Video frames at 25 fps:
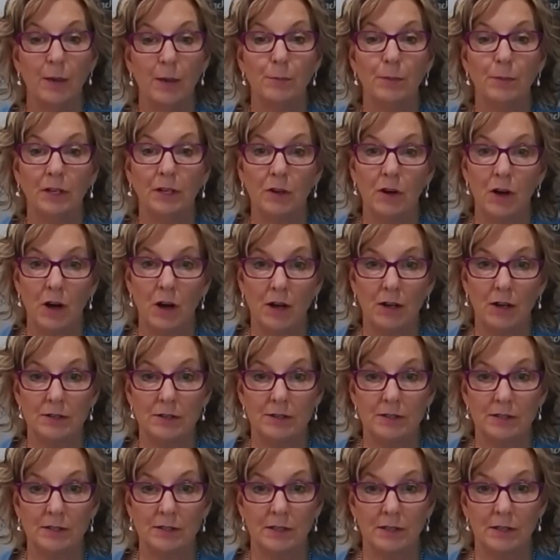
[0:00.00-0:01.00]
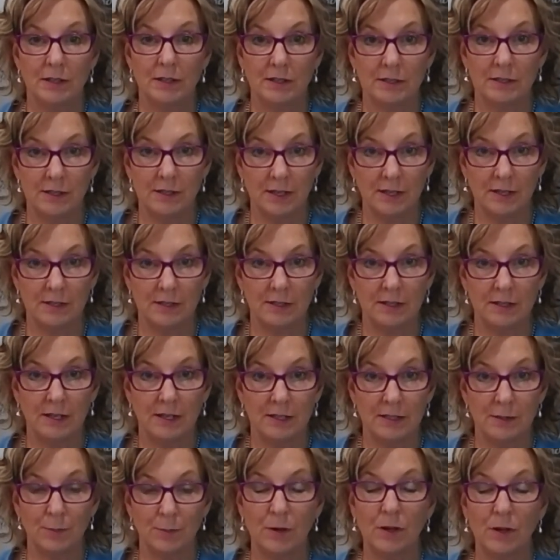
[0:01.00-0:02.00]
because the
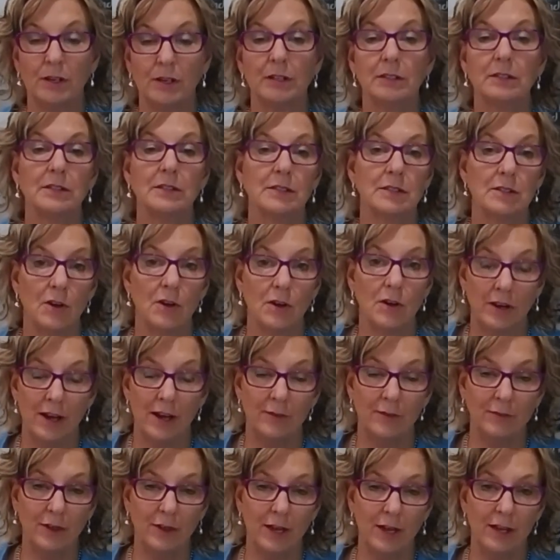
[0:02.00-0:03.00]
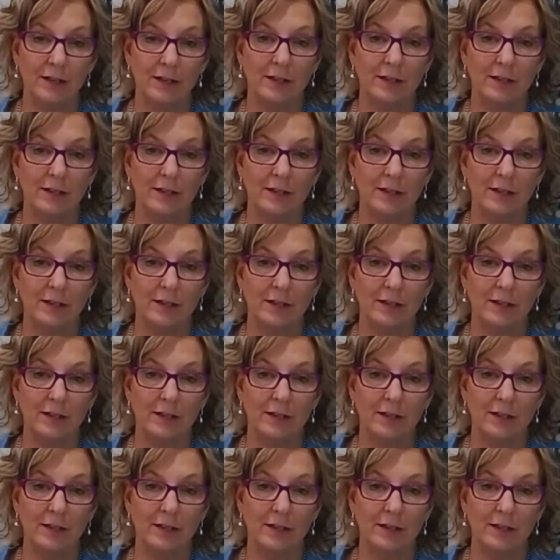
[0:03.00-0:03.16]
CSDS product does not have that.